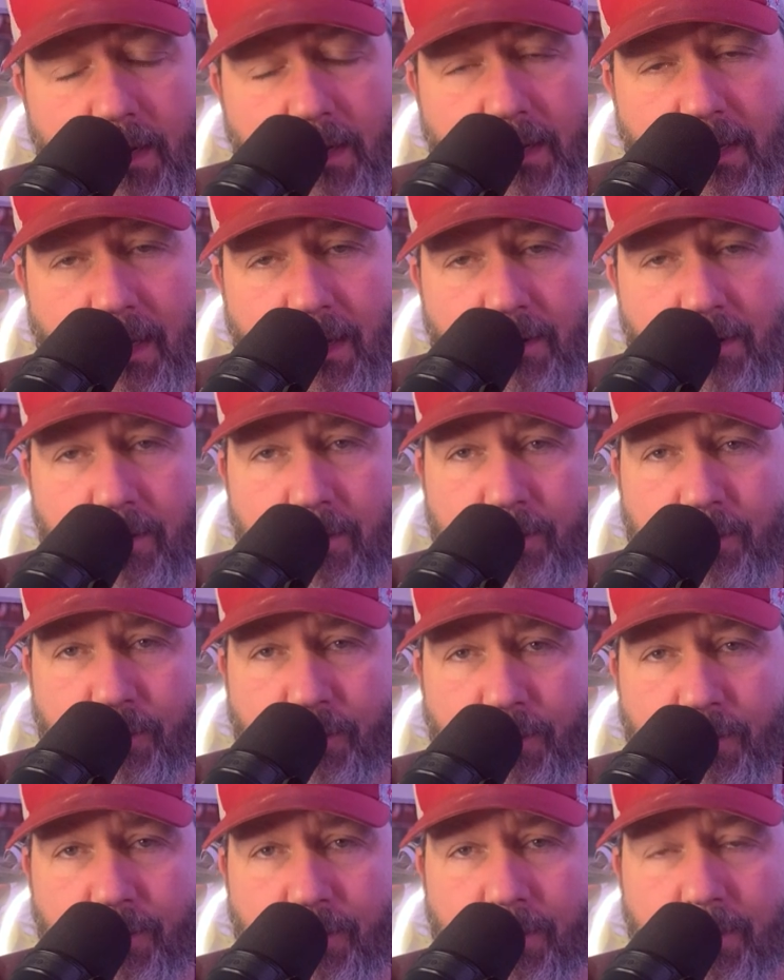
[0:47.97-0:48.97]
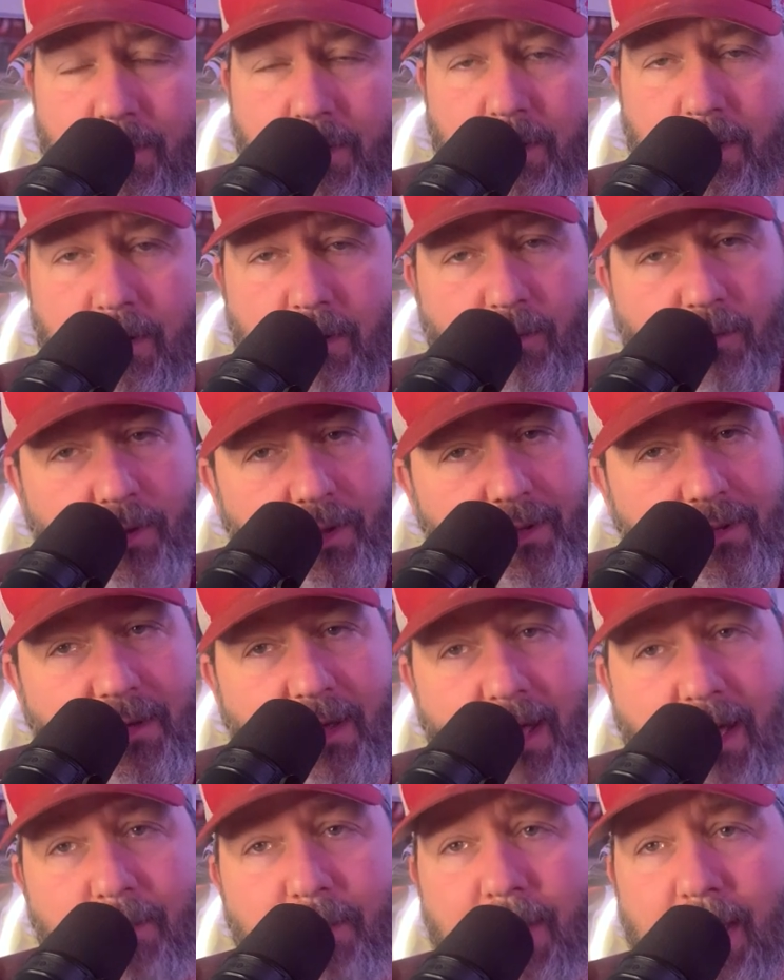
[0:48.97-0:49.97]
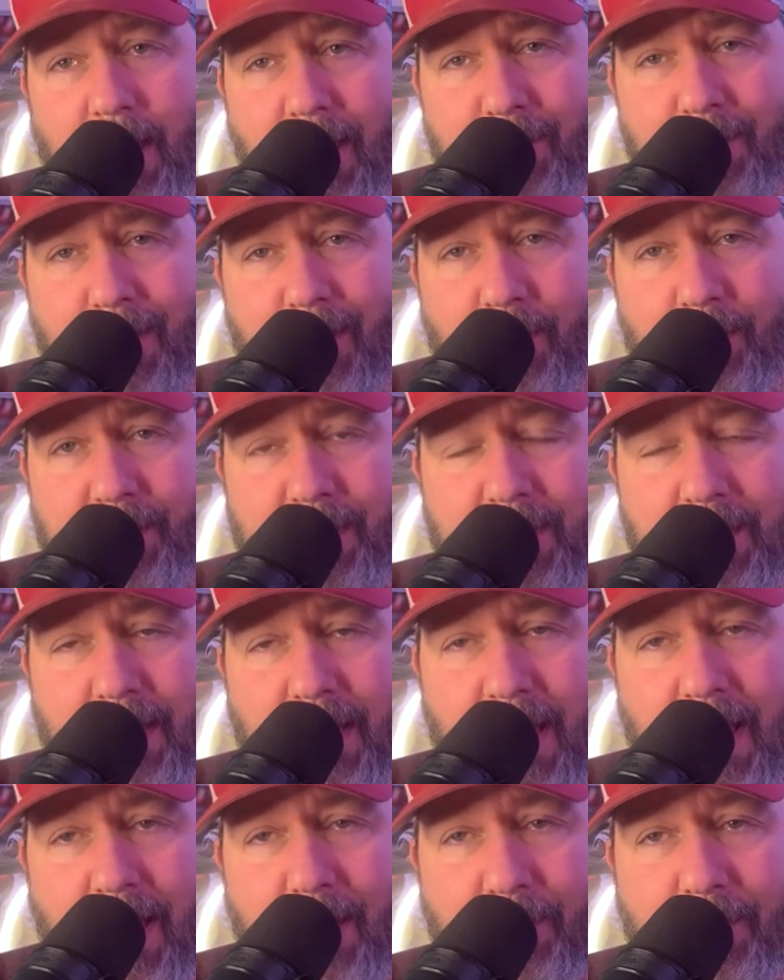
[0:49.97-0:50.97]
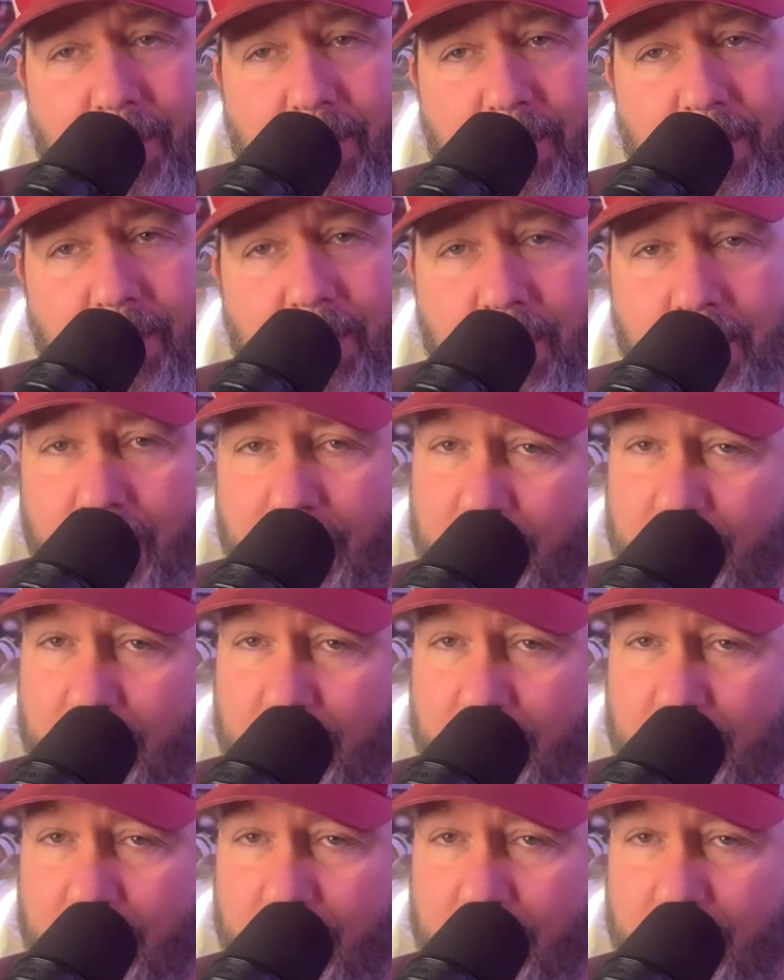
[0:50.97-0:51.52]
get on board with a top MLB capper